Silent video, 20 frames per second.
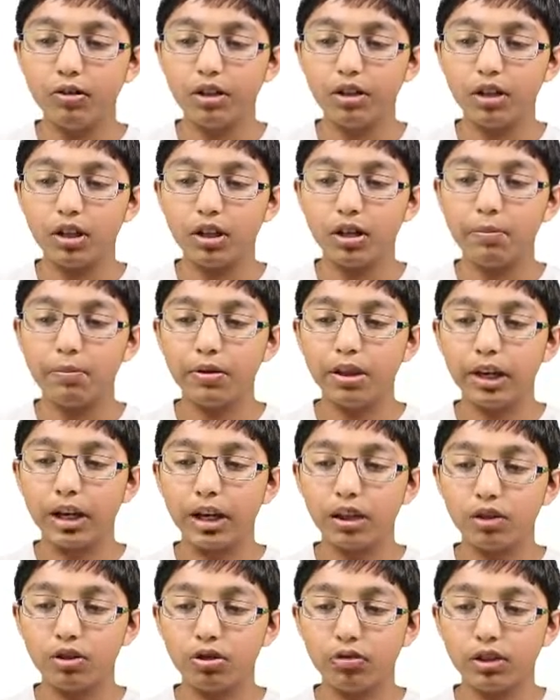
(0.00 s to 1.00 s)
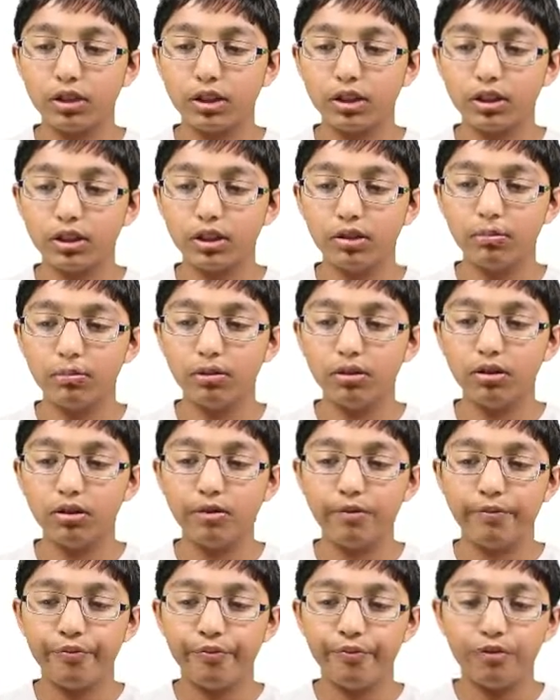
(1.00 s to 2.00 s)
you type the asterisk
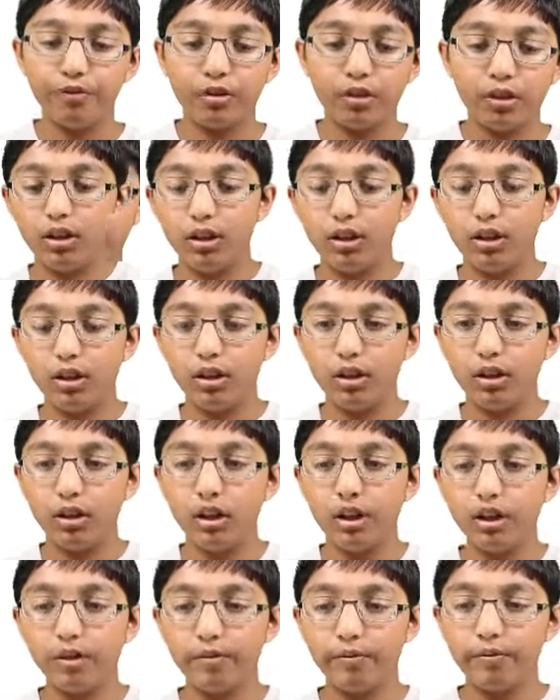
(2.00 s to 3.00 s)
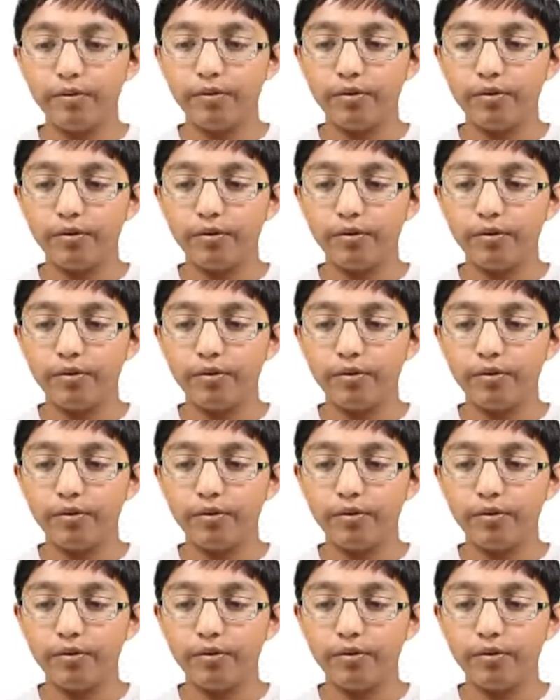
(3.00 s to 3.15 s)
symbol, i,